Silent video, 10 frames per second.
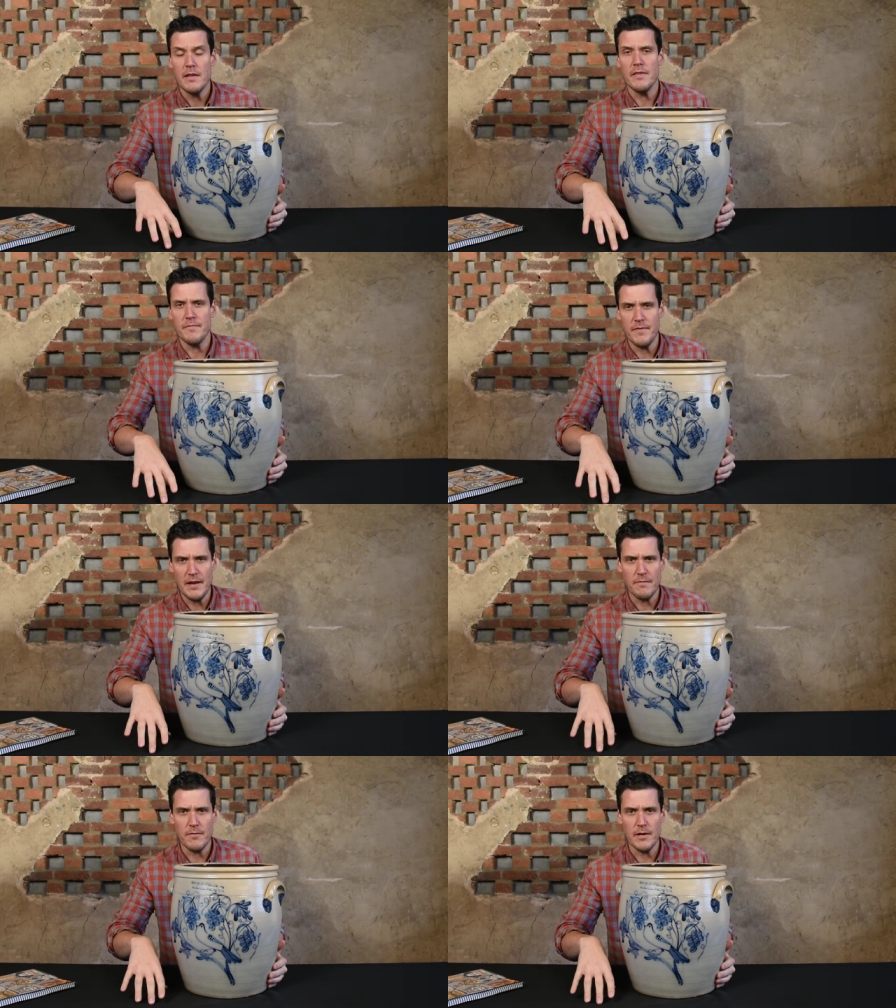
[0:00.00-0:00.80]
the
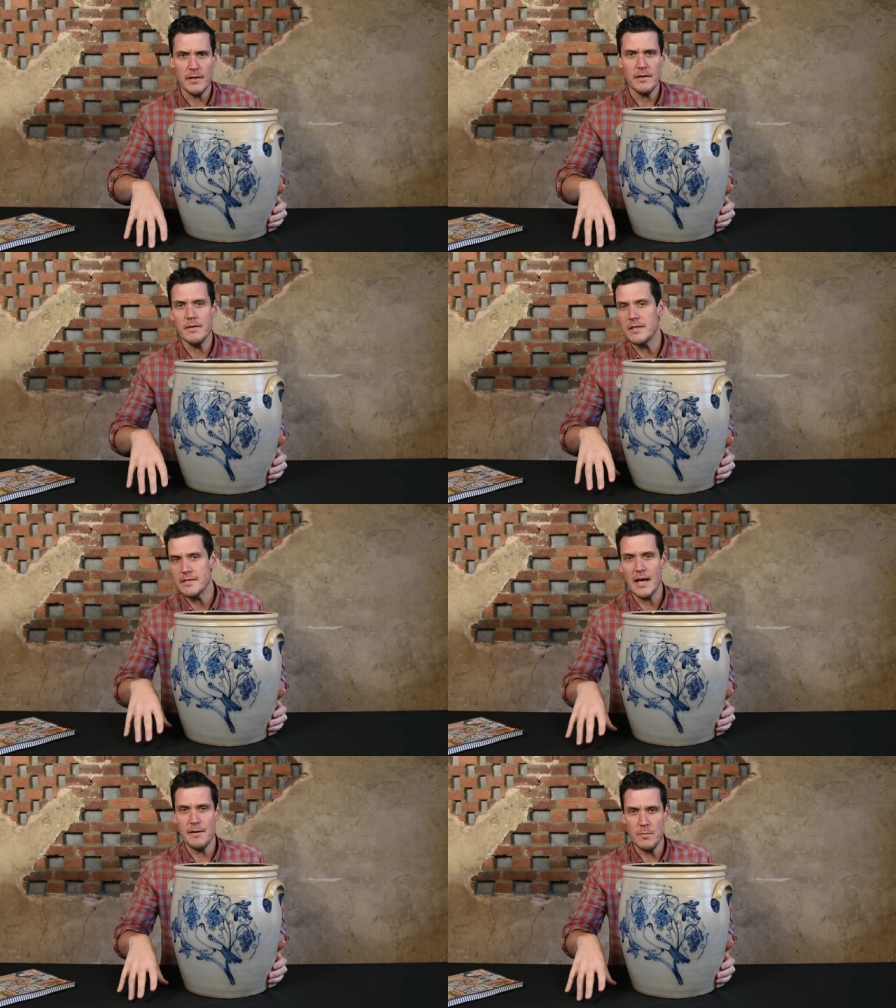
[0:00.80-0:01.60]
favorite
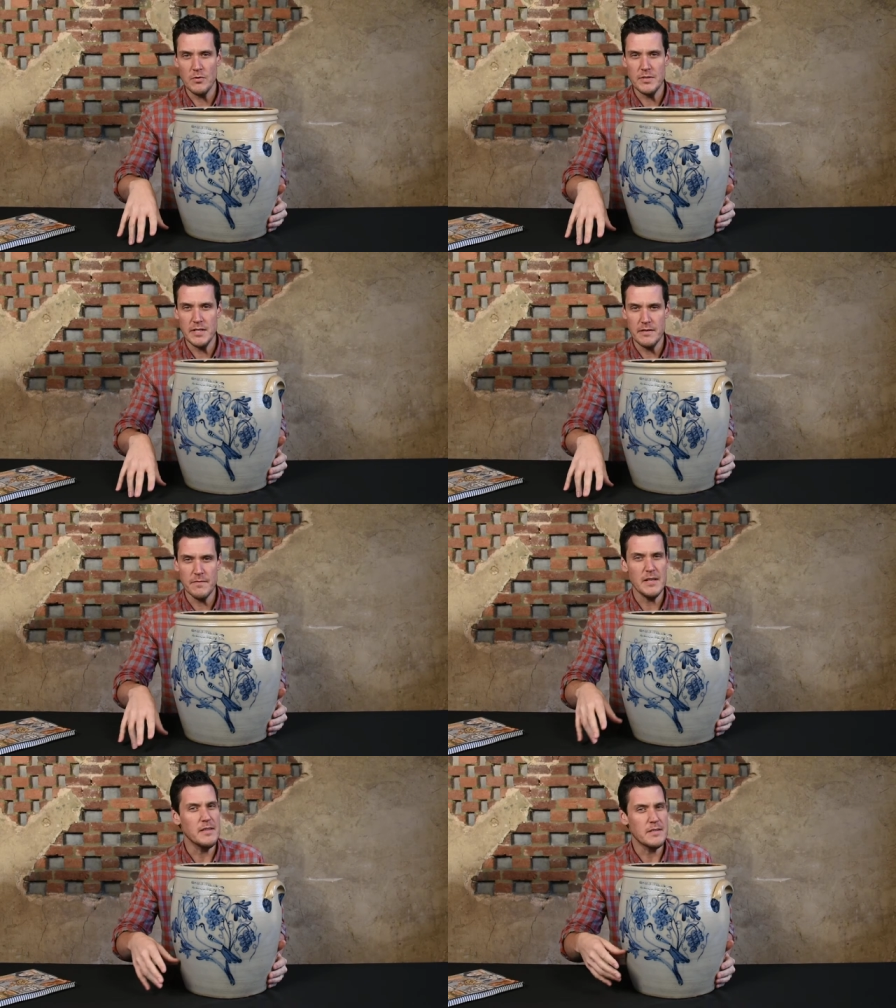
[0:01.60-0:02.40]
design motif
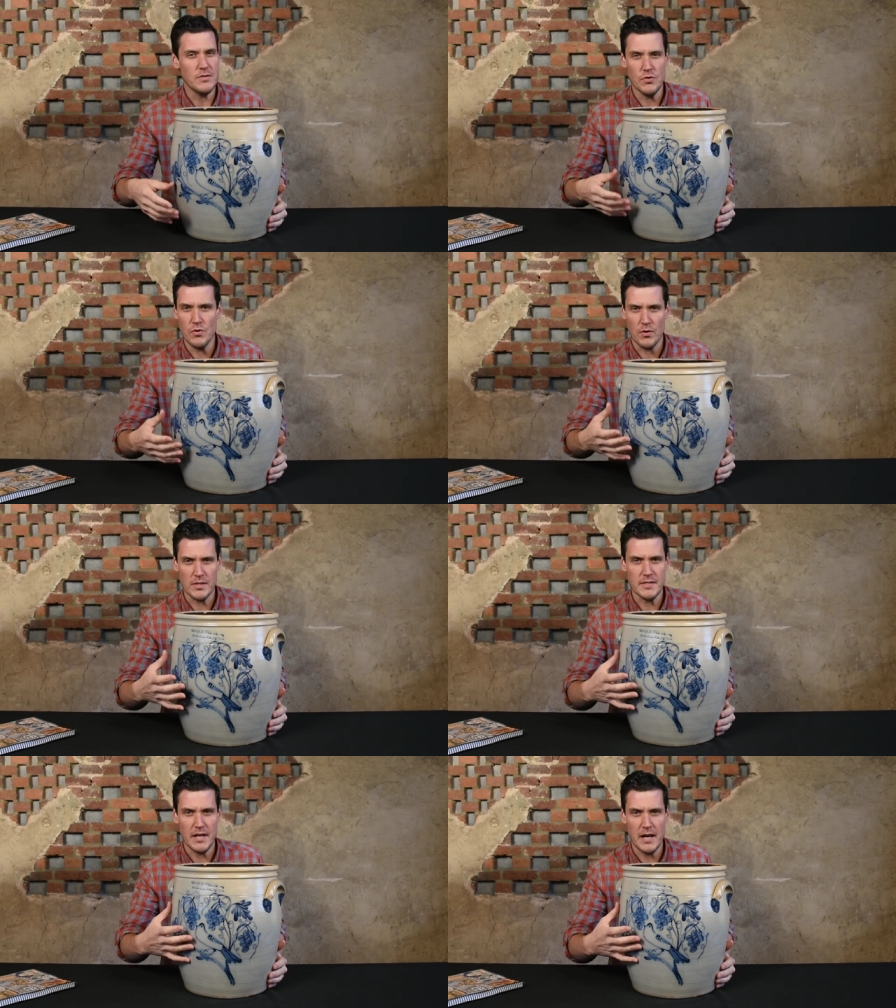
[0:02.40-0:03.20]
in this New
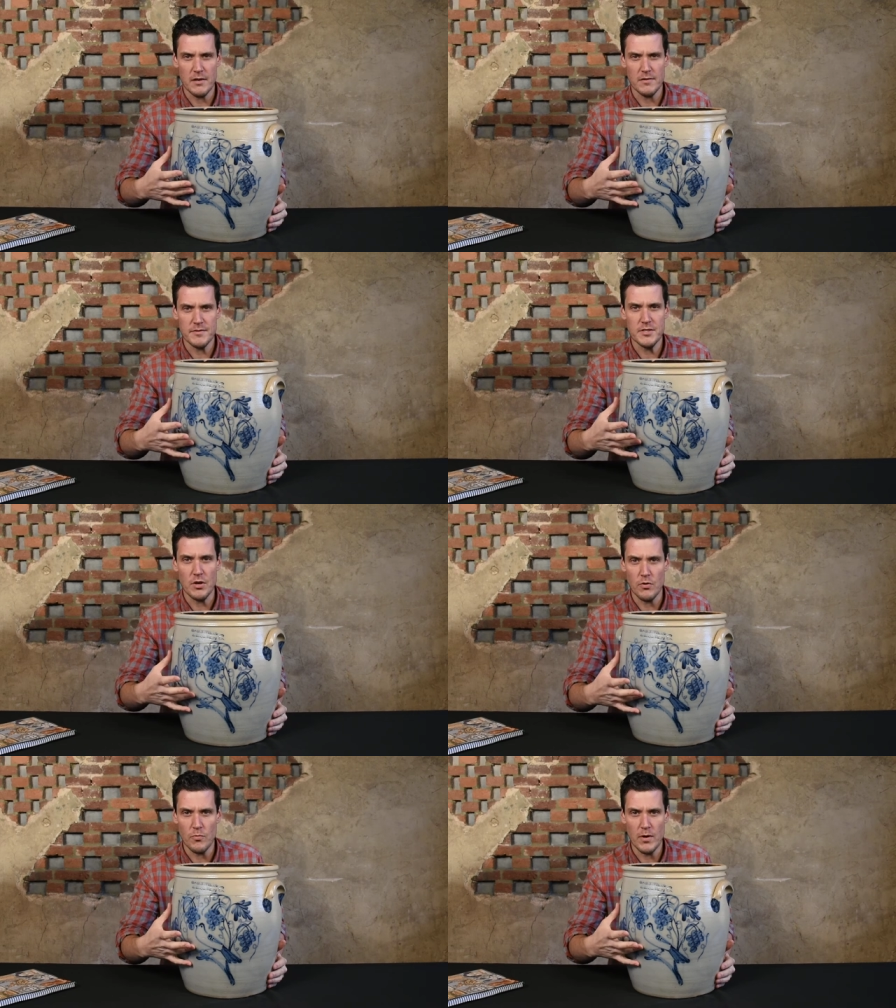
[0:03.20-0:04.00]
York style of
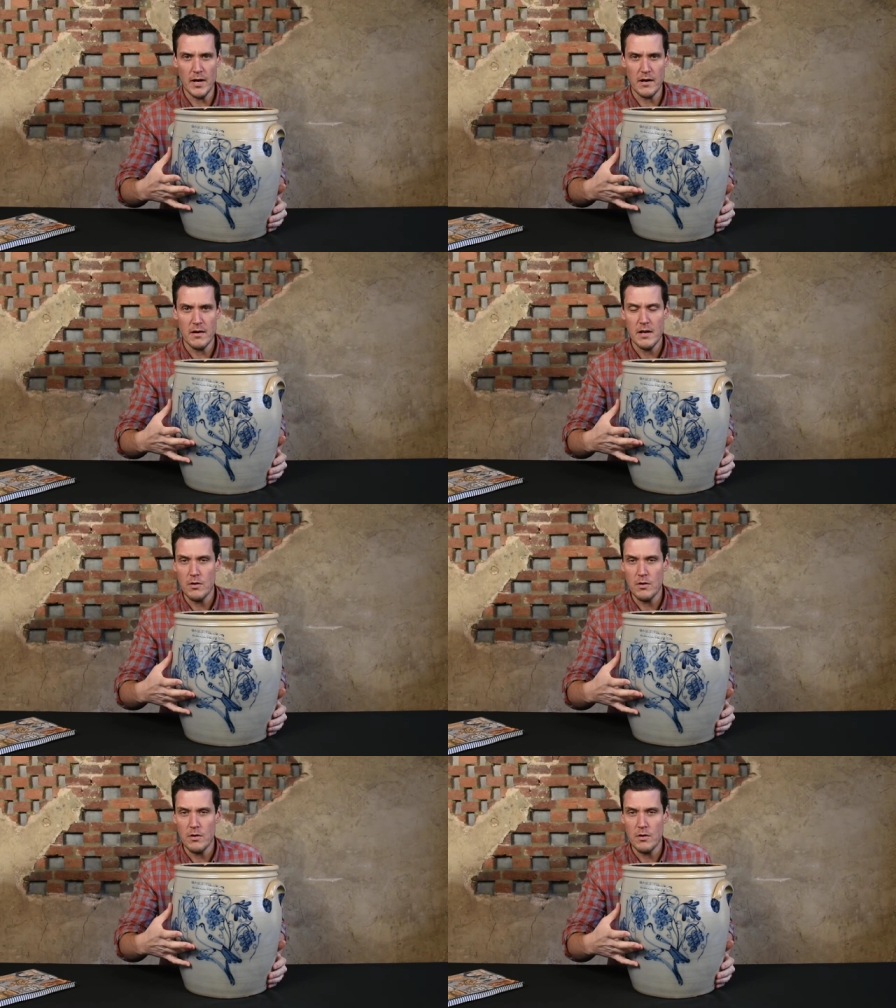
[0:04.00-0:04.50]
stoneware,